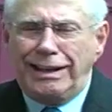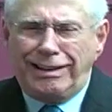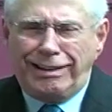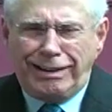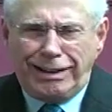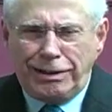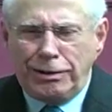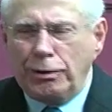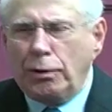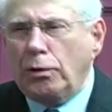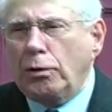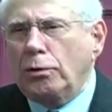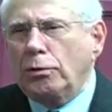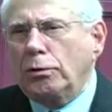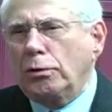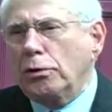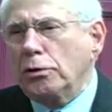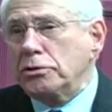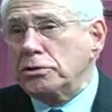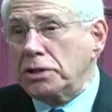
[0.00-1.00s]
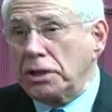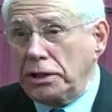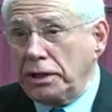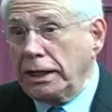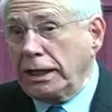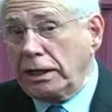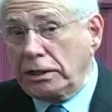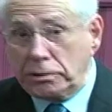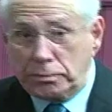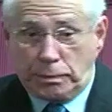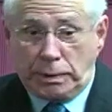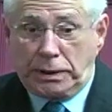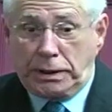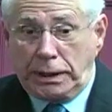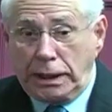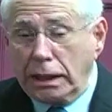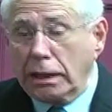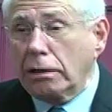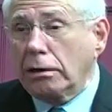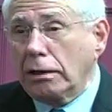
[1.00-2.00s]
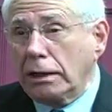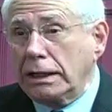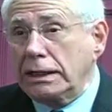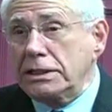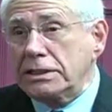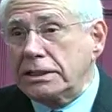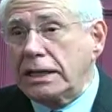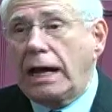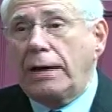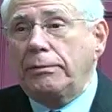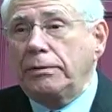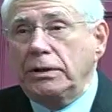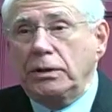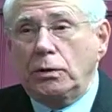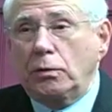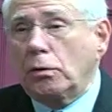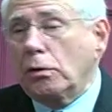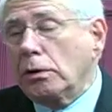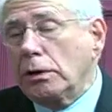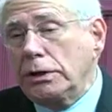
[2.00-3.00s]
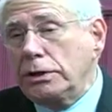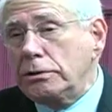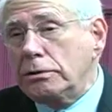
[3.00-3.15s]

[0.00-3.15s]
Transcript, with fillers: and a whole host of things, particularly stopping the war on